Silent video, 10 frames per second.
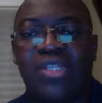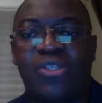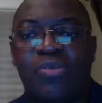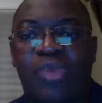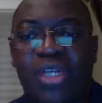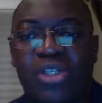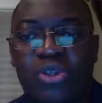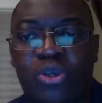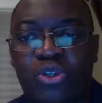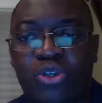
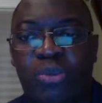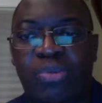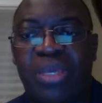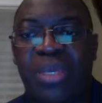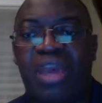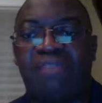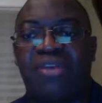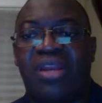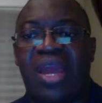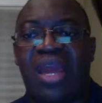spectroscopy,
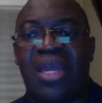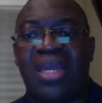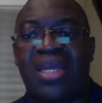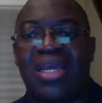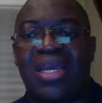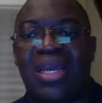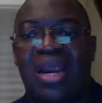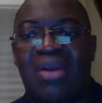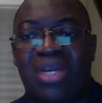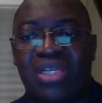
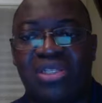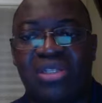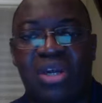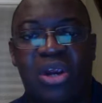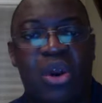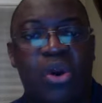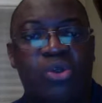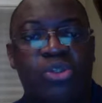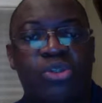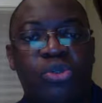FNIRS,
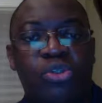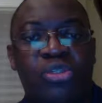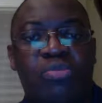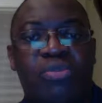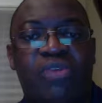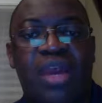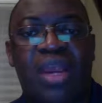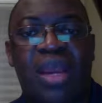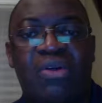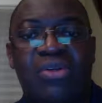or tools that
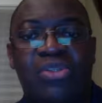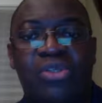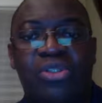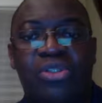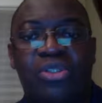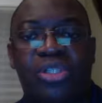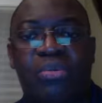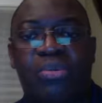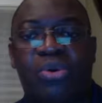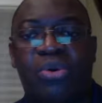provide high-resolution
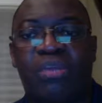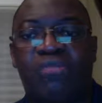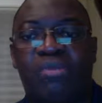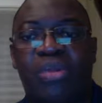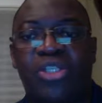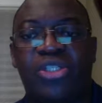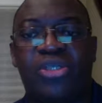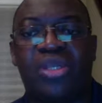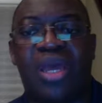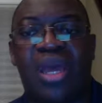temporal
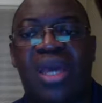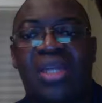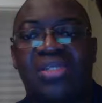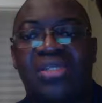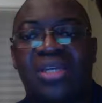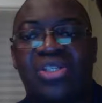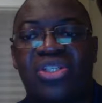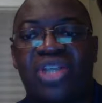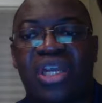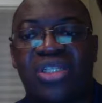information and assess
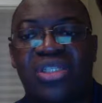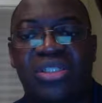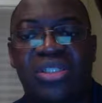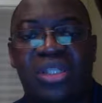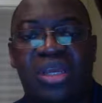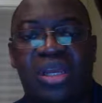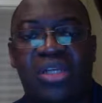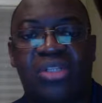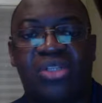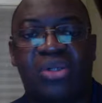changes in the
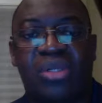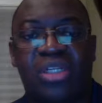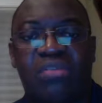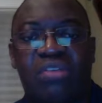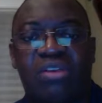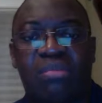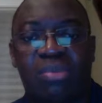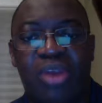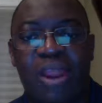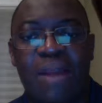electrical activity of the
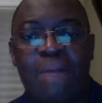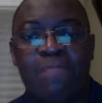brain,